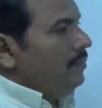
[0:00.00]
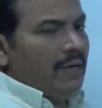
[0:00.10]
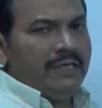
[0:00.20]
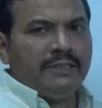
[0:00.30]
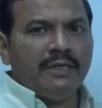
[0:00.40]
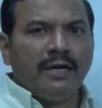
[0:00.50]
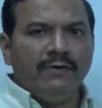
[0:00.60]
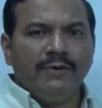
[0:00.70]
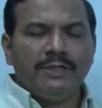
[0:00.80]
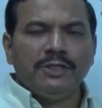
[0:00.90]
What's the
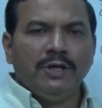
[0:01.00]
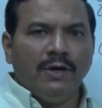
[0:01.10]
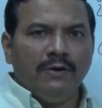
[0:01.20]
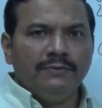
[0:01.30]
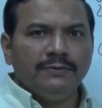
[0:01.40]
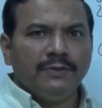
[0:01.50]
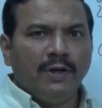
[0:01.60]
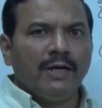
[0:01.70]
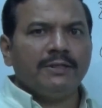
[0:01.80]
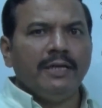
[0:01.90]
conversion of
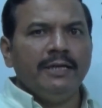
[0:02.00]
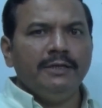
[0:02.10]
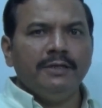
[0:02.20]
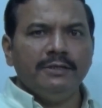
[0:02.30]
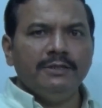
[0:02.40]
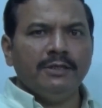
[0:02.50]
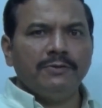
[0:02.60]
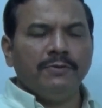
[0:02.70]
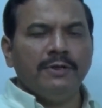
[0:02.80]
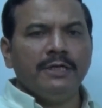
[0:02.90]
octal integer
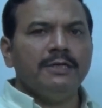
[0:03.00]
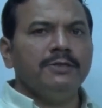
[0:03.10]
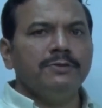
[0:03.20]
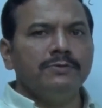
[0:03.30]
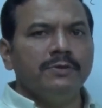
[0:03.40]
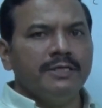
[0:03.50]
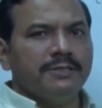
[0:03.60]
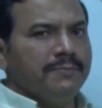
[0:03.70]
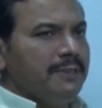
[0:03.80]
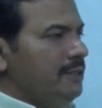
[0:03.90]
20 into
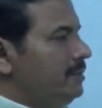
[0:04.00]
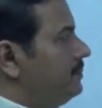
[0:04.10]
decimal?